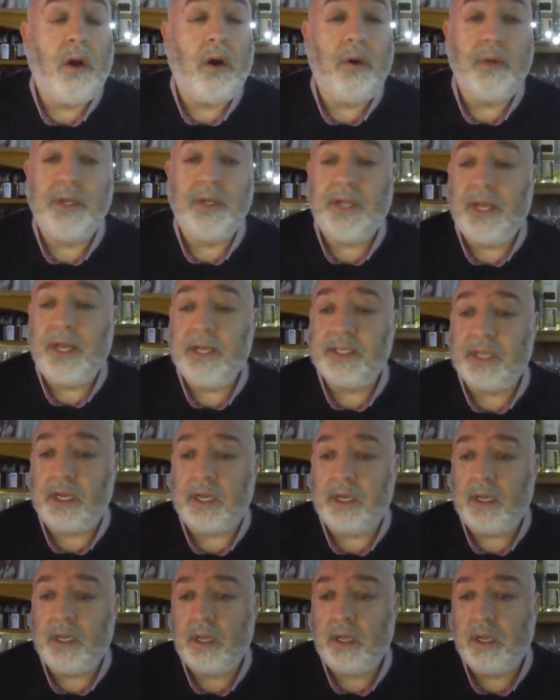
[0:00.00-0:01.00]
Oh, what day is
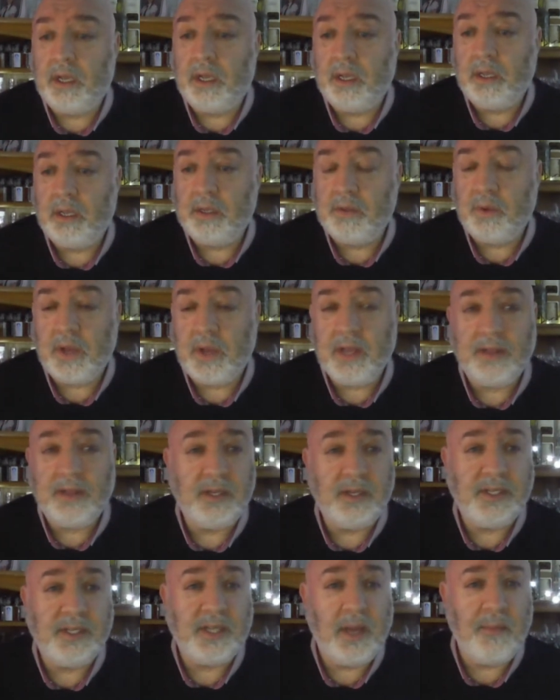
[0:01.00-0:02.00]
it?
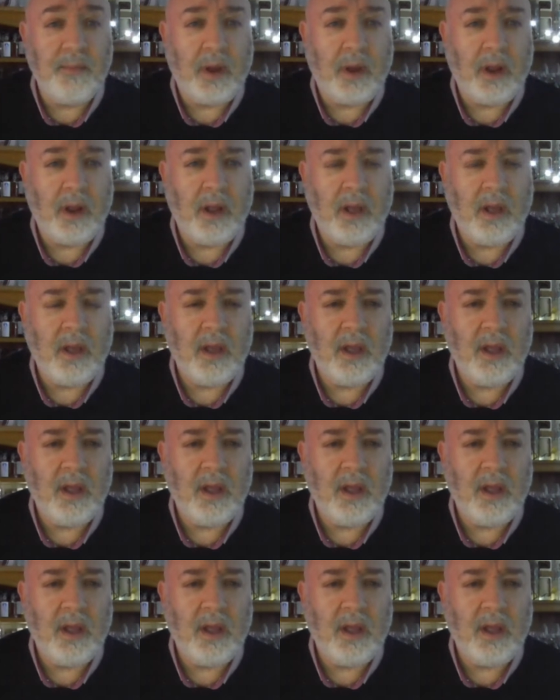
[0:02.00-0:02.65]
28th of December.